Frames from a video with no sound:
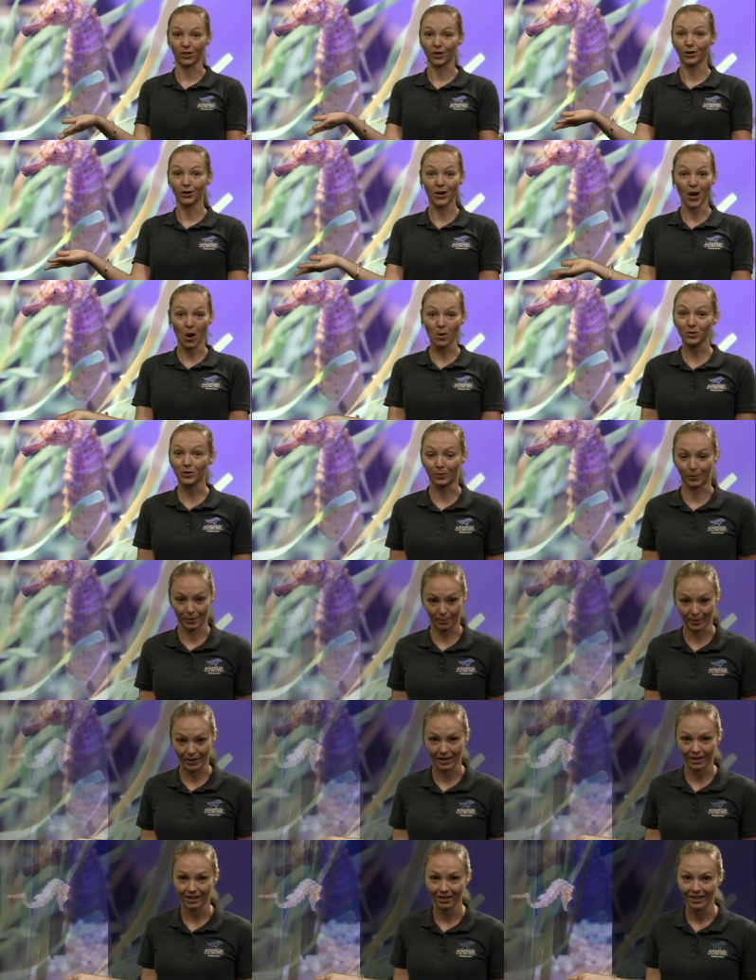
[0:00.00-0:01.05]
their nose would
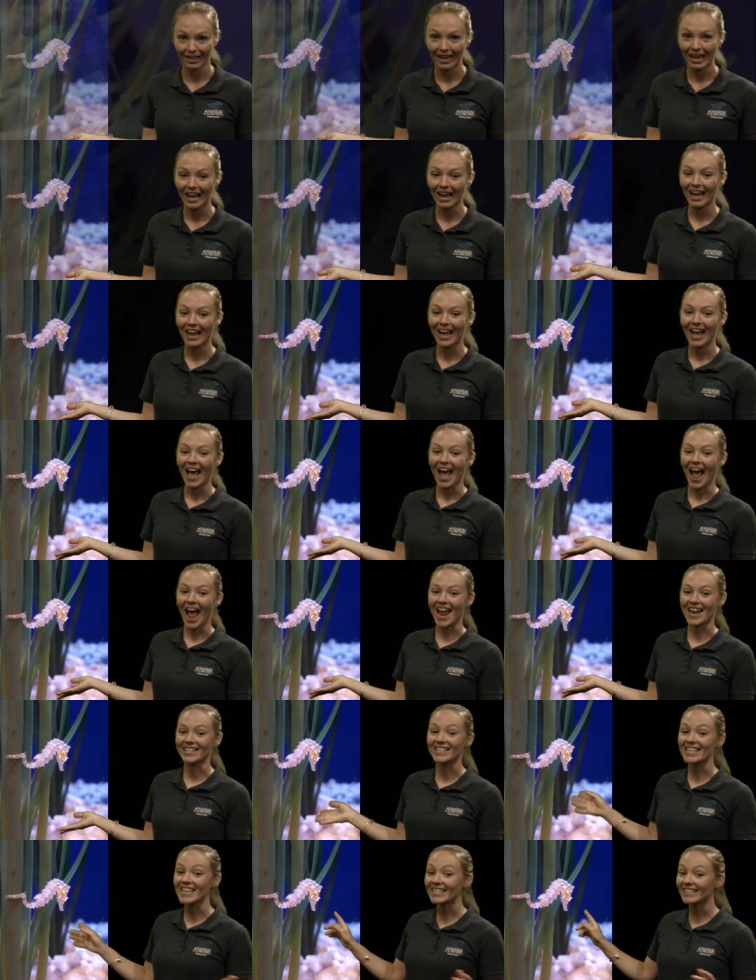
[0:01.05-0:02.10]
be.
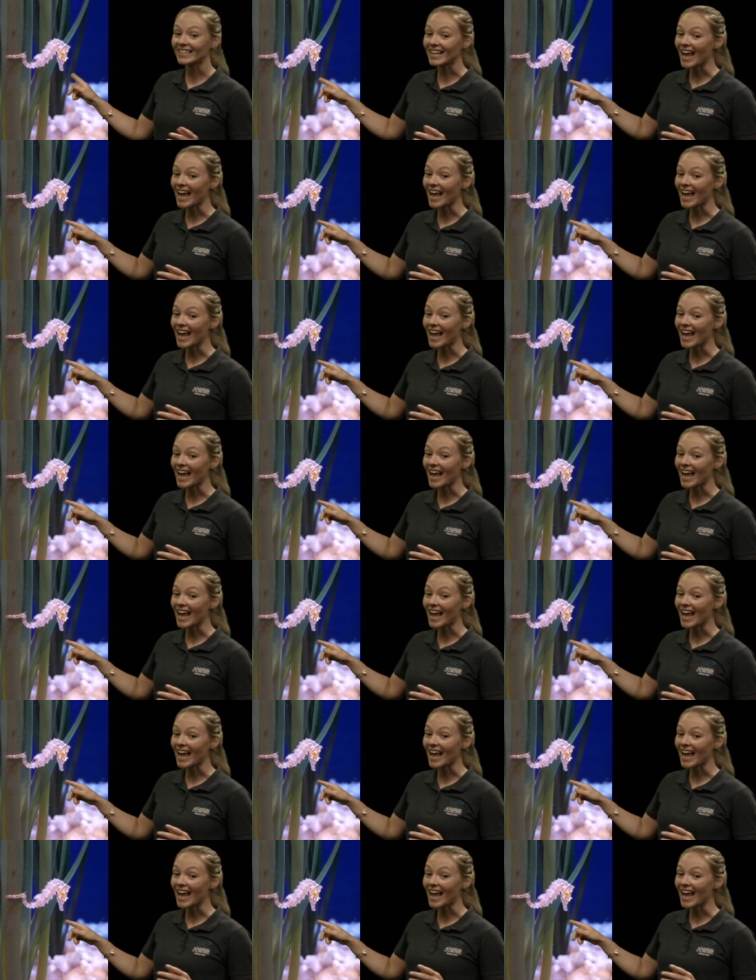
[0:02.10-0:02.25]
And this